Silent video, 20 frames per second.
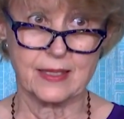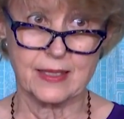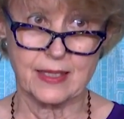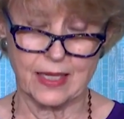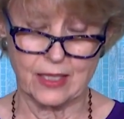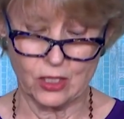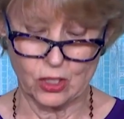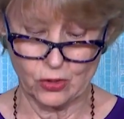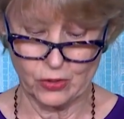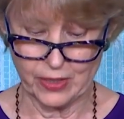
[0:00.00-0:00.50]

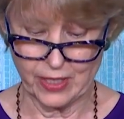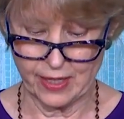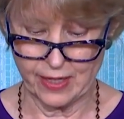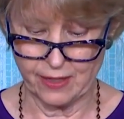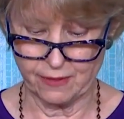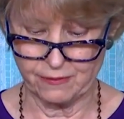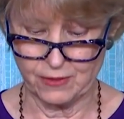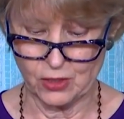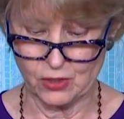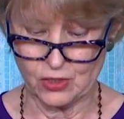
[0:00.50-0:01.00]
said two and a
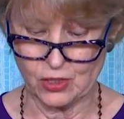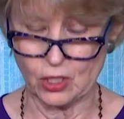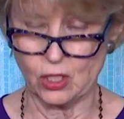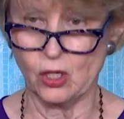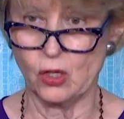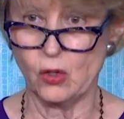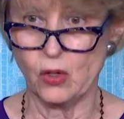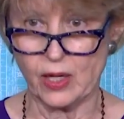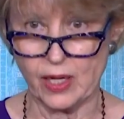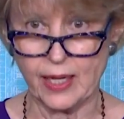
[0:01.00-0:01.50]
half years
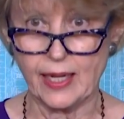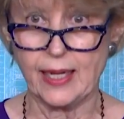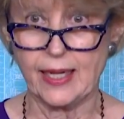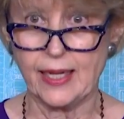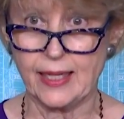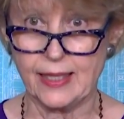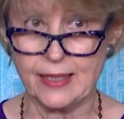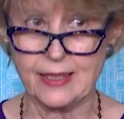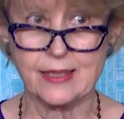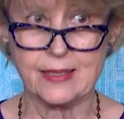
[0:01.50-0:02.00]
ago,
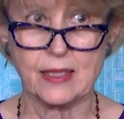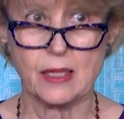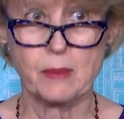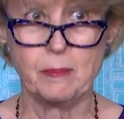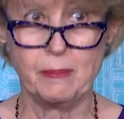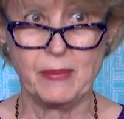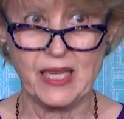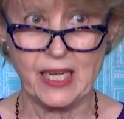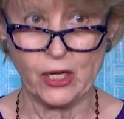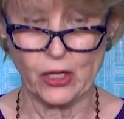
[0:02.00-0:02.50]
it is
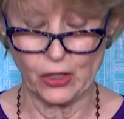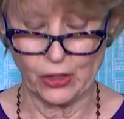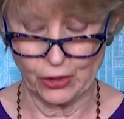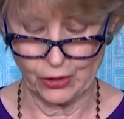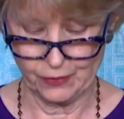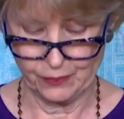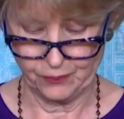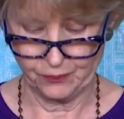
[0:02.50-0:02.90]
meager.